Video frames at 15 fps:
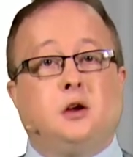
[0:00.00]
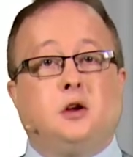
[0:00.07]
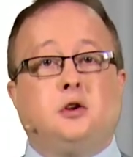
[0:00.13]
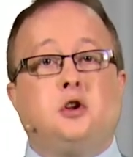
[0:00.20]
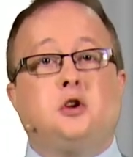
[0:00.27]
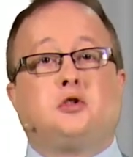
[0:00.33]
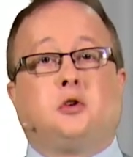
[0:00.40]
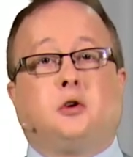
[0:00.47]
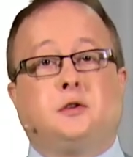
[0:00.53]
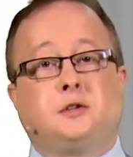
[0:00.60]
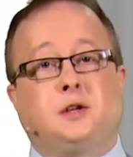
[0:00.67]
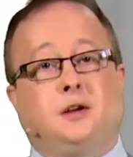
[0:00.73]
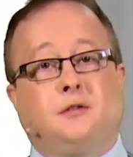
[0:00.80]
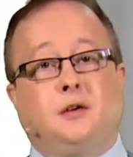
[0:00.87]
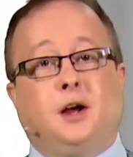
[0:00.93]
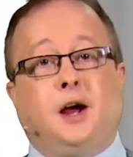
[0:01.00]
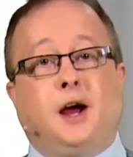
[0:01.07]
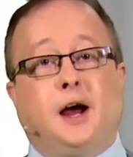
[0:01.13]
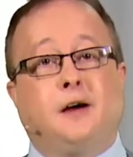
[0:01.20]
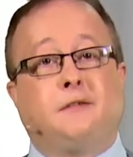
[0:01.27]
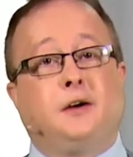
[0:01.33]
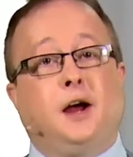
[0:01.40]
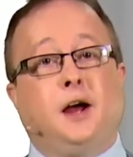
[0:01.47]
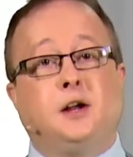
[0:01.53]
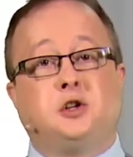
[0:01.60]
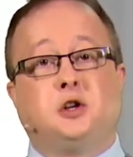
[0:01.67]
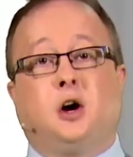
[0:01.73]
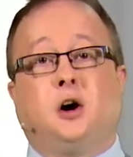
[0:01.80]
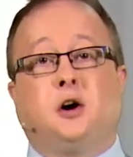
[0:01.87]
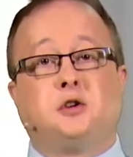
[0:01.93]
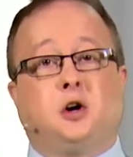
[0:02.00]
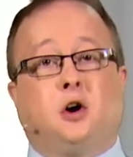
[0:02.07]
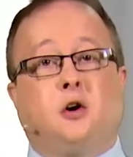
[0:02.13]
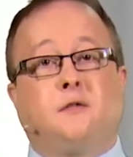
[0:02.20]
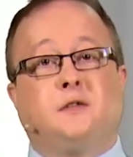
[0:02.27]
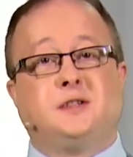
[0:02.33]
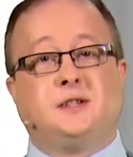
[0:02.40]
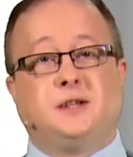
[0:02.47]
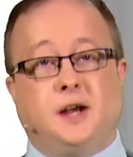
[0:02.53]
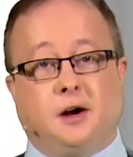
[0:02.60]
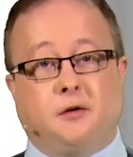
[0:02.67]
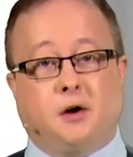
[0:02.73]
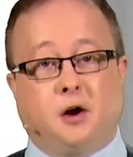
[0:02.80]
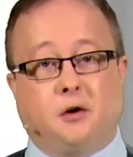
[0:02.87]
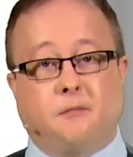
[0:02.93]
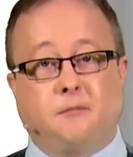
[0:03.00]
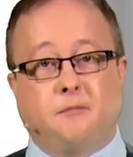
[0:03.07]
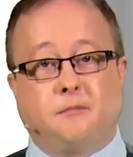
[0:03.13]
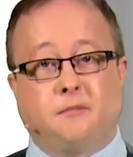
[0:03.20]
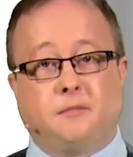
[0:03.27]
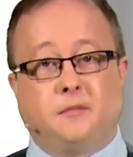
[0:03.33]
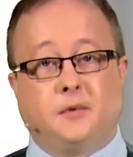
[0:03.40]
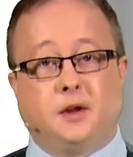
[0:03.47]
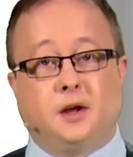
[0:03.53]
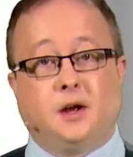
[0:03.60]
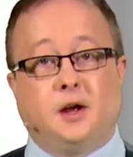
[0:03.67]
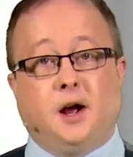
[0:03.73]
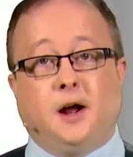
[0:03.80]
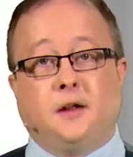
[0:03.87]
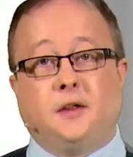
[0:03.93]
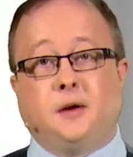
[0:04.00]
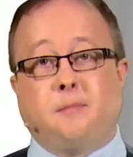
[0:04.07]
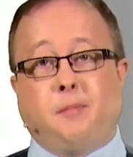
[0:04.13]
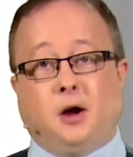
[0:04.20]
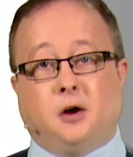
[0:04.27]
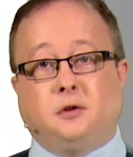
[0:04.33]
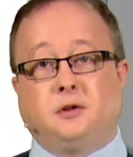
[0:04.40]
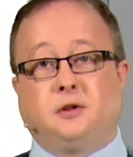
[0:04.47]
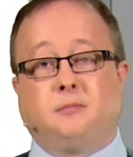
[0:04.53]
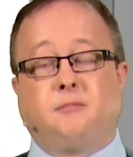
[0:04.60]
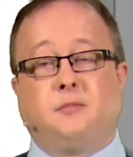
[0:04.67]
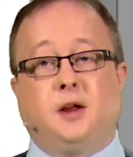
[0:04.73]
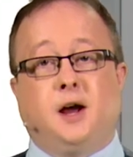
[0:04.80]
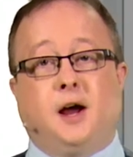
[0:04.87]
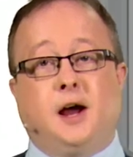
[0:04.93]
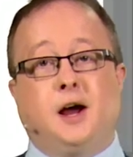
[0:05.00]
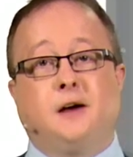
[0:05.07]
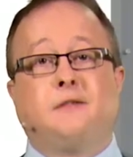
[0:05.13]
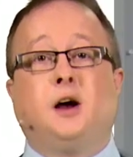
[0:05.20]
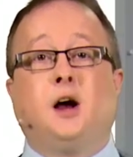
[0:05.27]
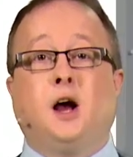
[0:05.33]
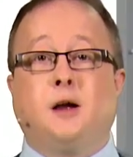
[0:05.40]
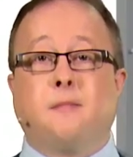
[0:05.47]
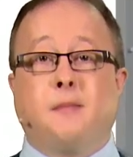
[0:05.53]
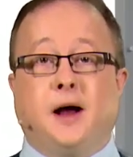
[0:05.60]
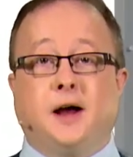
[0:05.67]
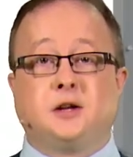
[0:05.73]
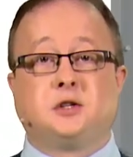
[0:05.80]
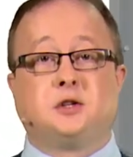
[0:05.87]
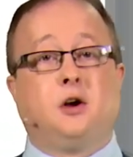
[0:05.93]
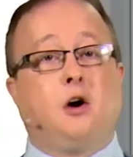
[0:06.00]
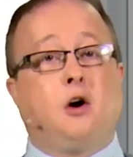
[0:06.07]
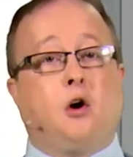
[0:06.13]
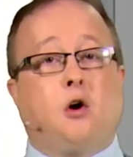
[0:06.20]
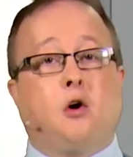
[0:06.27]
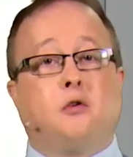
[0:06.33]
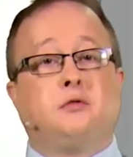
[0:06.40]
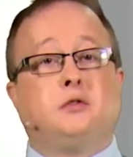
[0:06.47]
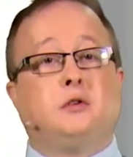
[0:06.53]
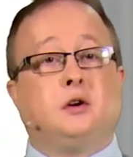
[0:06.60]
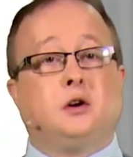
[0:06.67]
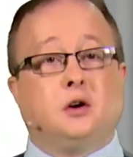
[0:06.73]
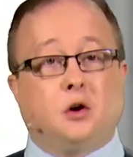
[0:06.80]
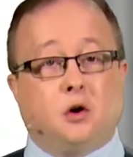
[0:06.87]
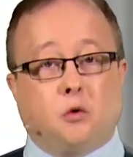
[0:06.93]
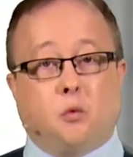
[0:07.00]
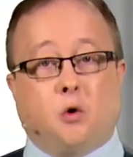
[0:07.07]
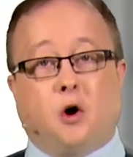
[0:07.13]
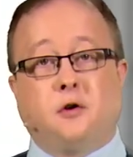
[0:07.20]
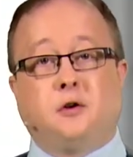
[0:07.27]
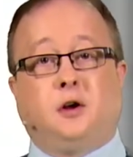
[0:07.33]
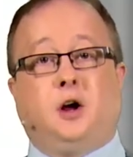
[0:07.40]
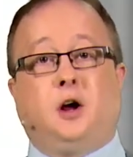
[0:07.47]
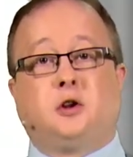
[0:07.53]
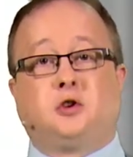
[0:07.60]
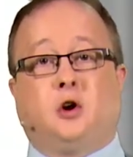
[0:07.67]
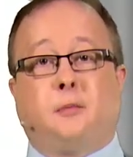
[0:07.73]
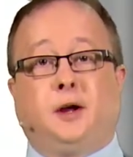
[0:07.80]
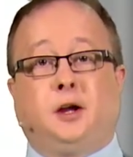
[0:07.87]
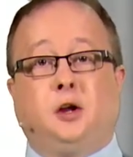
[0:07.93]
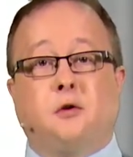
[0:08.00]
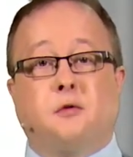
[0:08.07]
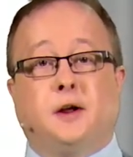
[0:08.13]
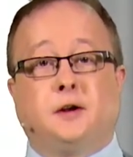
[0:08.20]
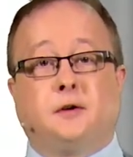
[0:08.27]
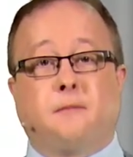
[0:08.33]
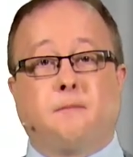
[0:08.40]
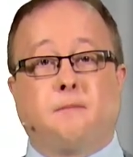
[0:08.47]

neutrons have a charge of 0. And they both have a mass of 1 atomic unit.